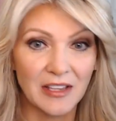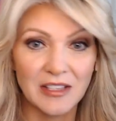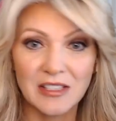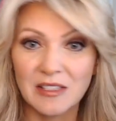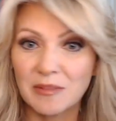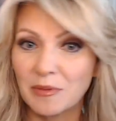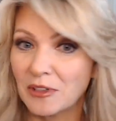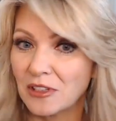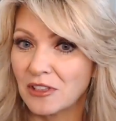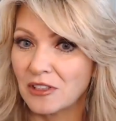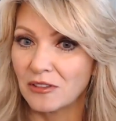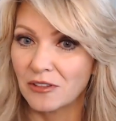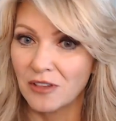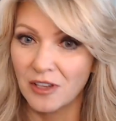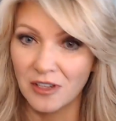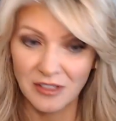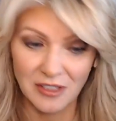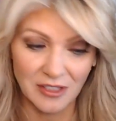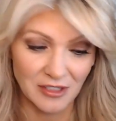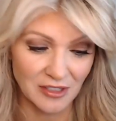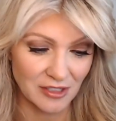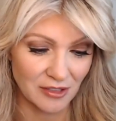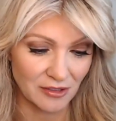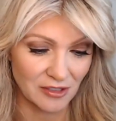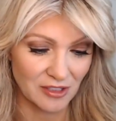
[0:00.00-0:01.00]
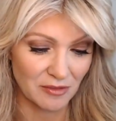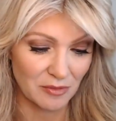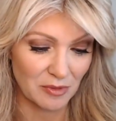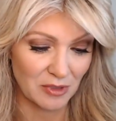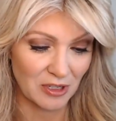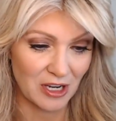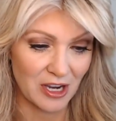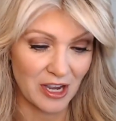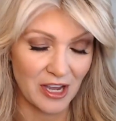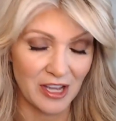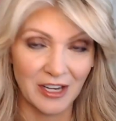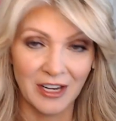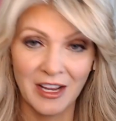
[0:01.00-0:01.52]
it's been too long since those have been
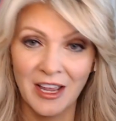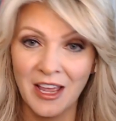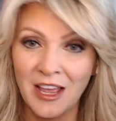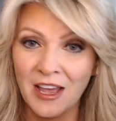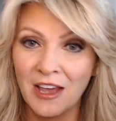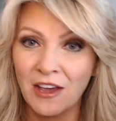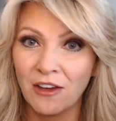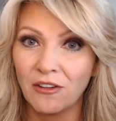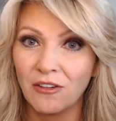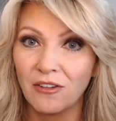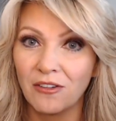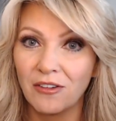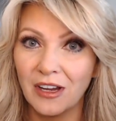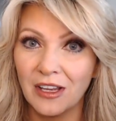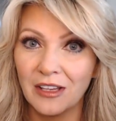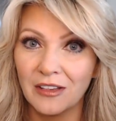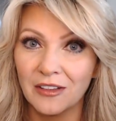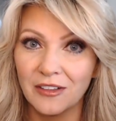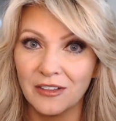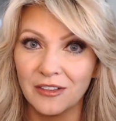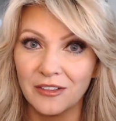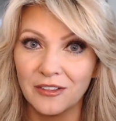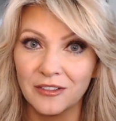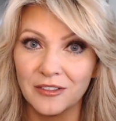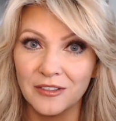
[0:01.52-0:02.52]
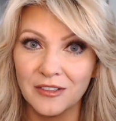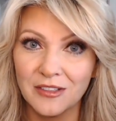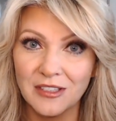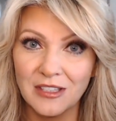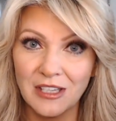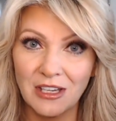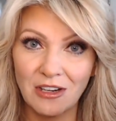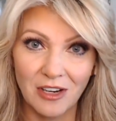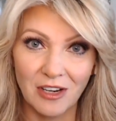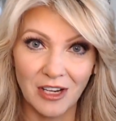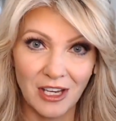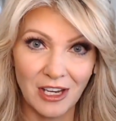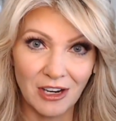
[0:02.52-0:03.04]
cut. Great little
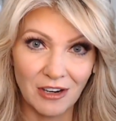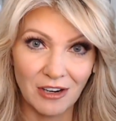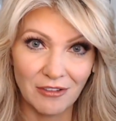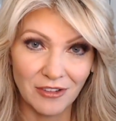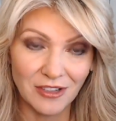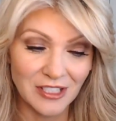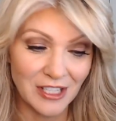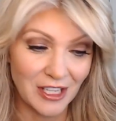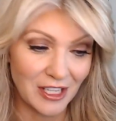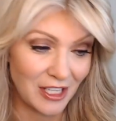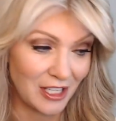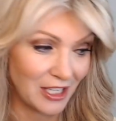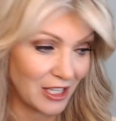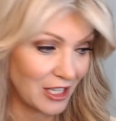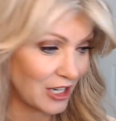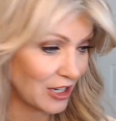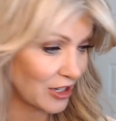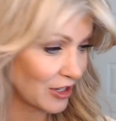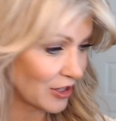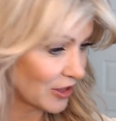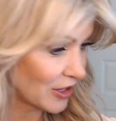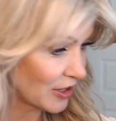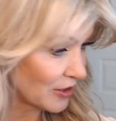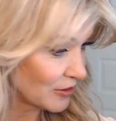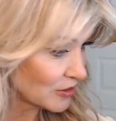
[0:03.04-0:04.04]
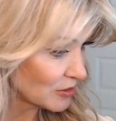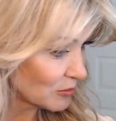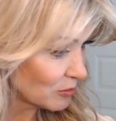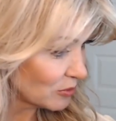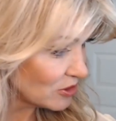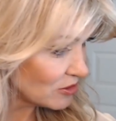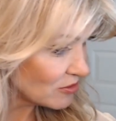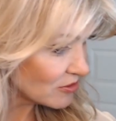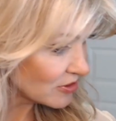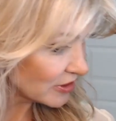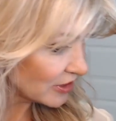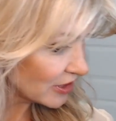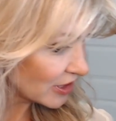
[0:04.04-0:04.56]
secret here for taking care of those. Will
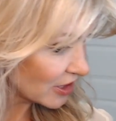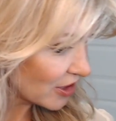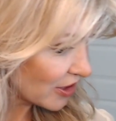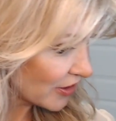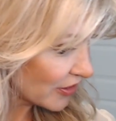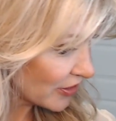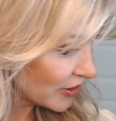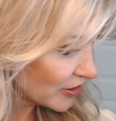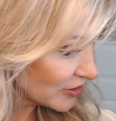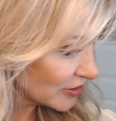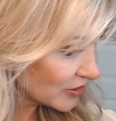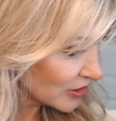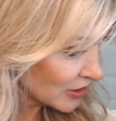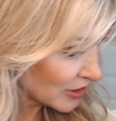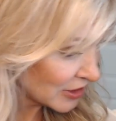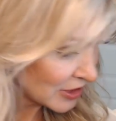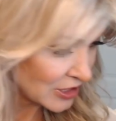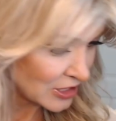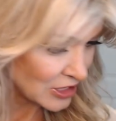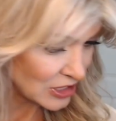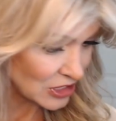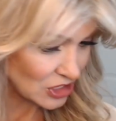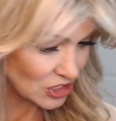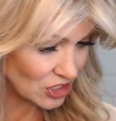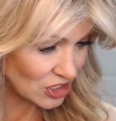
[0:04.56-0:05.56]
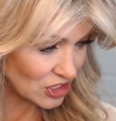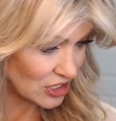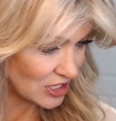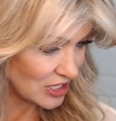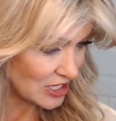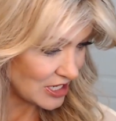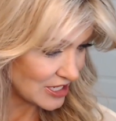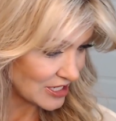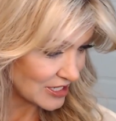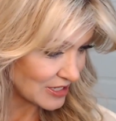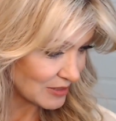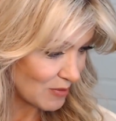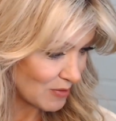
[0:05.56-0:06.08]
you click on the
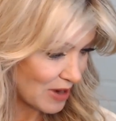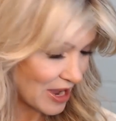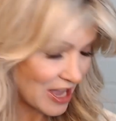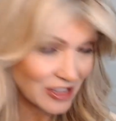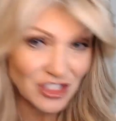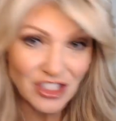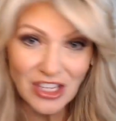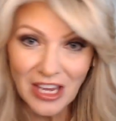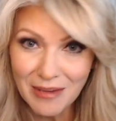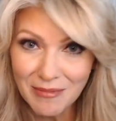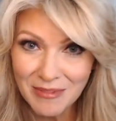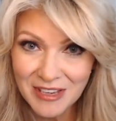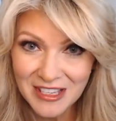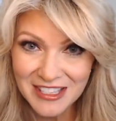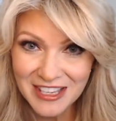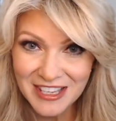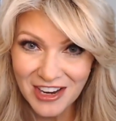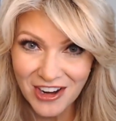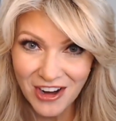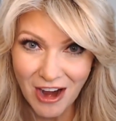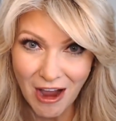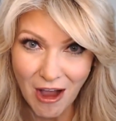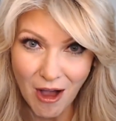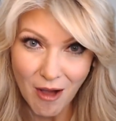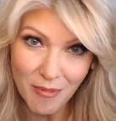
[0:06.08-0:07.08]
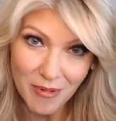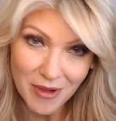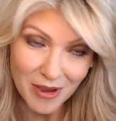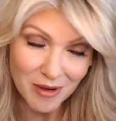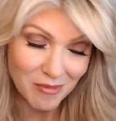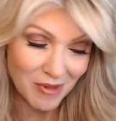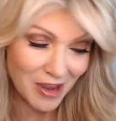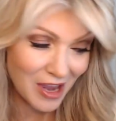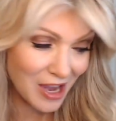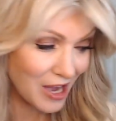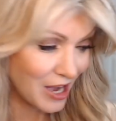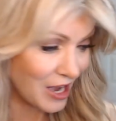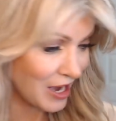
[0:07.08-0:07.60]
sheet as well? Jamie's here helping
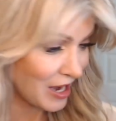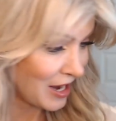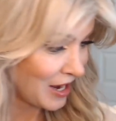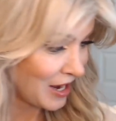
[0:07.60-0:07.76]
me.